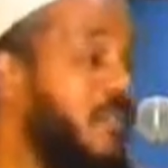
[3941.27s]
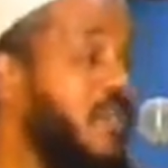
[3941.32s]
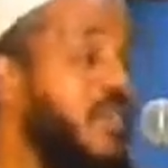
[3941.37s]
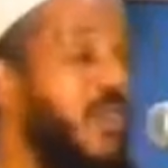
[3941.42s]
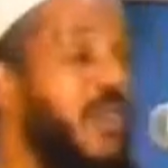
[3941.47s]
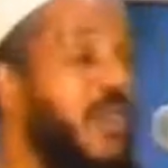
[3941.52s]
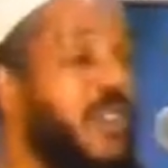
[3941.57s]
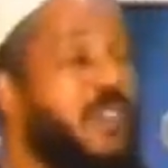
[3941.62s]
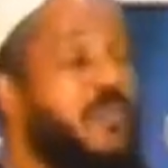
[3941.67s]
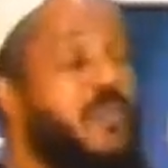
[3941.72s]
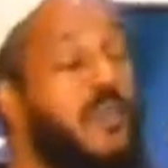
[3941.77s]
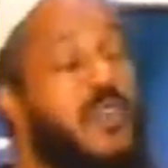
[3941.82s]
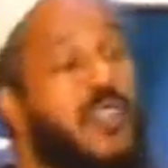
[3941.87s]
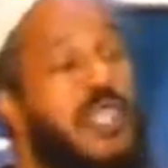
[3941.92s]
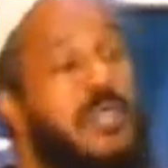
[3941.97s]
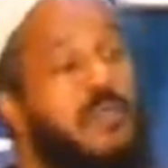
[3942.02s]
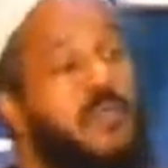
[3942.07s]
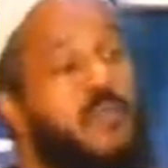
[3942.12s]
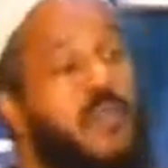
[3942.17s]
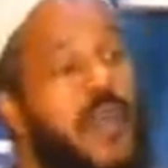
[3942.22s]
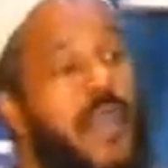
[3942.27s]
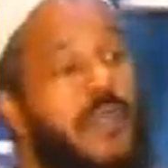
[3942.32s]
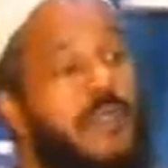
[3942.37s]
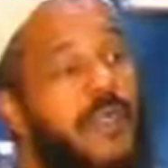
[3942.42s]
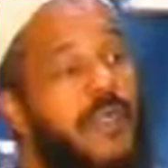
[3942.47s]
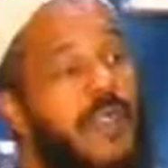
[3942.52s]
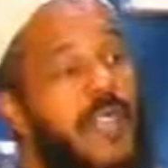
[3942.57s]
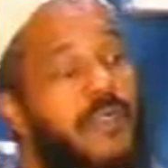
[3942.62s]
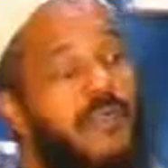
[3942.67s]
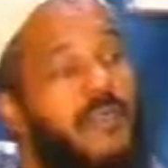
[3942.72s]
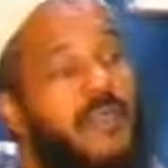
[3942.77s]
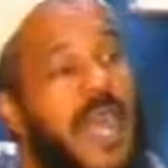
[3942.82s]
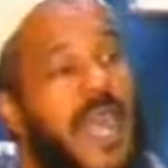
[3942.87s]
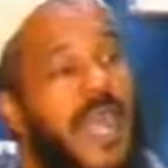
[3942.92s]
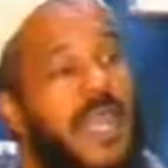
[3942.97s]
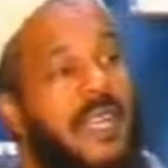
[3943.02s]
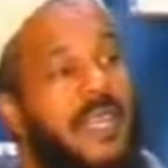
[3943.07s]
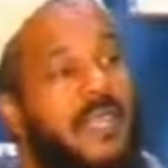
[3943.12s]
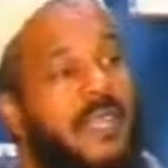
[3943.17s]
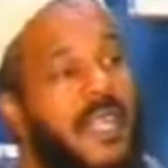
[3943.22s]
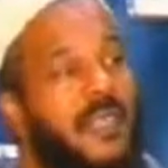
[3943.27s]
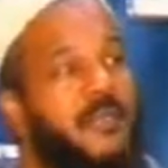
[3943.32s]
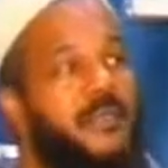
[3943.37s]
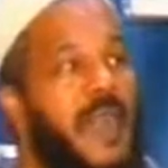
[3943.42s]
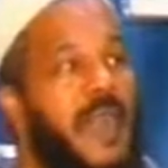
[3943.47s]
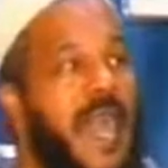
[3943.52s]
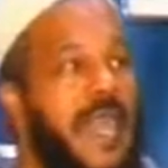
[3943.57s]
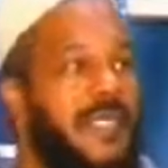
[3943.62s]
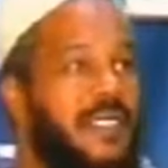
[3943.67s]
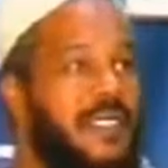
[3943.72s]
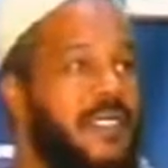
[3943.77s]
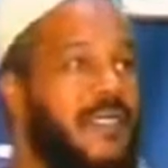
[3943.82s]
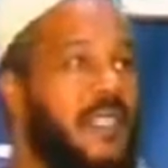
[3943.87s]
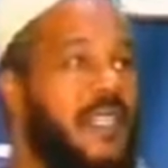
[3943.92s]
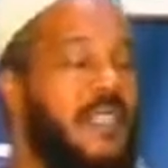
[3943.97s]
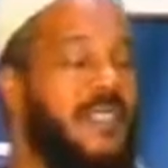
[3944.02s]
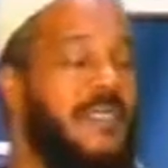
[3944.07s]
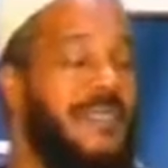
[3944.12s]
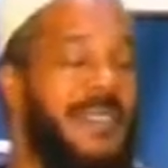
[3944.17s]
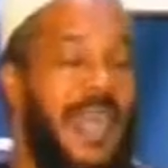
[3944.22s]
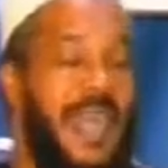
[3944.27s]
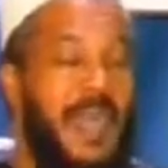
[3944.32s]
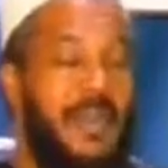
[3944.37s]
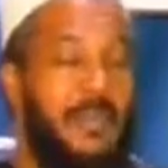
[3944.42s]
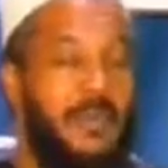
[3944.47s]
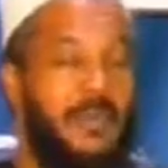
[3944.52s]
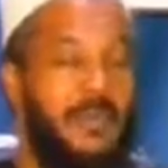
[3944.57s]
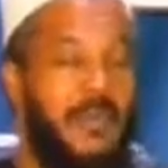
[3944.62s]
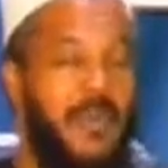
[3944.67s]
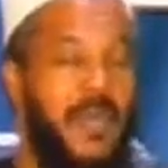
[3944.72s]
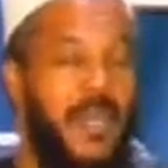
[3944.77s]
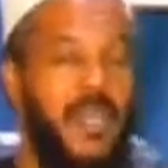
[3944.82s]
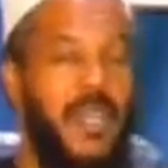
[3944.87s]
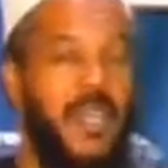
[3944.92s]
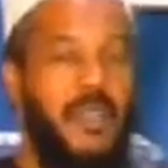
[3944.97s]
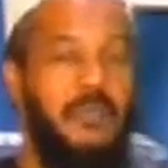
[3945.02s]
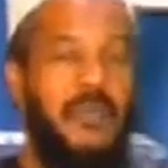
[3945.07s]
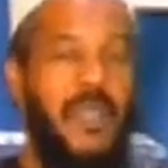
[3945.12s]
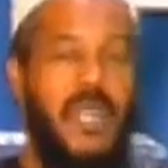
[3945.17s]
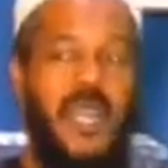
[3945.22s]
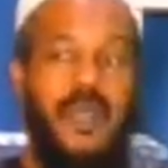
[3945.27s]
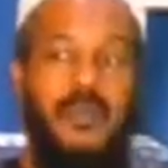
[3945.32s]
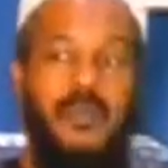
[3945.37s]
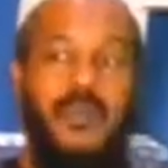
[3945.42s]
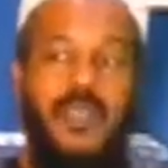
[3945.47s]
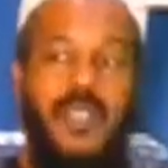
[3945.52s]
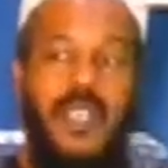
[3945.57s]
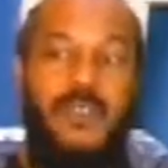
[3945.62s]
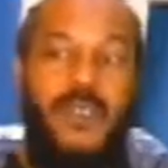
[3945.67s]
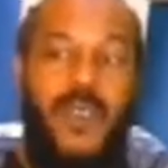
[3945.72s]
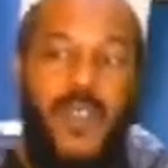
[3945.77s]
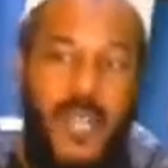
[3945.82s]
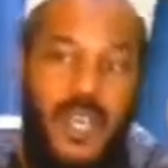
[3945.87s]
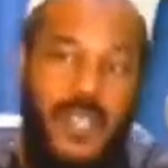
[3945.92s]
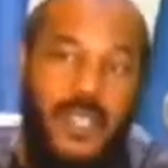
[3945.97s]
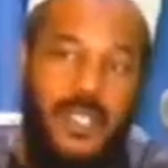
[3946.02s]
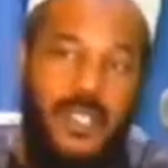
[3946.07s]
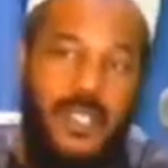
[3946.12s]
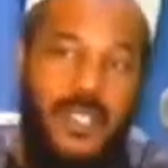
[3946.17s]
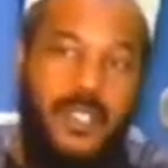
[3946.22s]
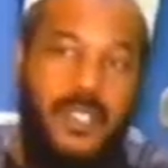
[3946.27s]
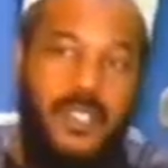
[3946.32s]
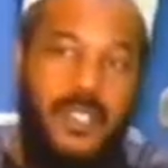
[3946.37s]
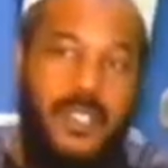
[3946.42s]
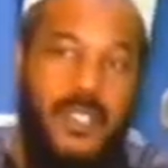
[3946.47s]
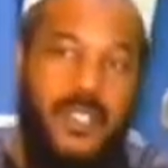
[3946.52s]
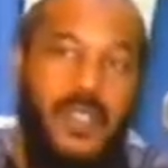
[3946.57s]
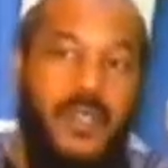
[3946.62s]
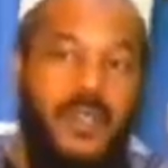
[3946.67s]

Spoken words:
Of course, Muslims, wherever they find that practicing Islam becomes difficult,